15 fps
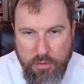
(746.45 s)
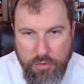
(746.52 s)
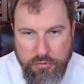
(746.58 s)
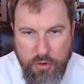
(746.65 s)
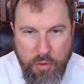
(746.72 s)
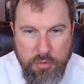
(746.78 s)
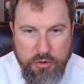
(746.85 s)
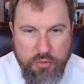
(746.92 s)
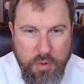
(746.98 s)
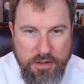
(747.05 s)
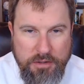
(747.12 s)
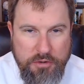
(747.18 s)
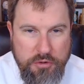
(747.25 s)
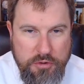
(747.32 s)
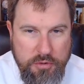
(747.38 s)
was always
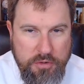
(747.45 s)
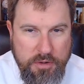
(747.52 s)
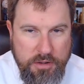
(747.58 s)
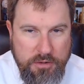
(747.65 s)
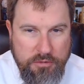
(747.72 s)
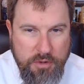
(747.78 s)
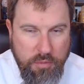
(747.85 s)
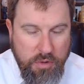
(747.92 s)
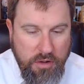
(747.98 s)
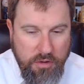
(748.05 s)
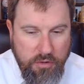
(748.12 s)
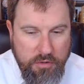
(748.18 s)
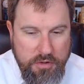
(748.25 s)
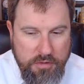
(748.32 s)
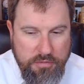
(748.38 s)
willing to do things that were a
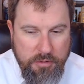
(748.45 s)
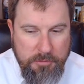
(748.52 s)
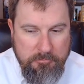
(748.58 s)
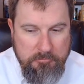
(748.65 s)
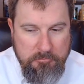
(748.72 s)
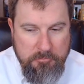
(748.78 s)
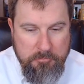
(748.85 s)
little different.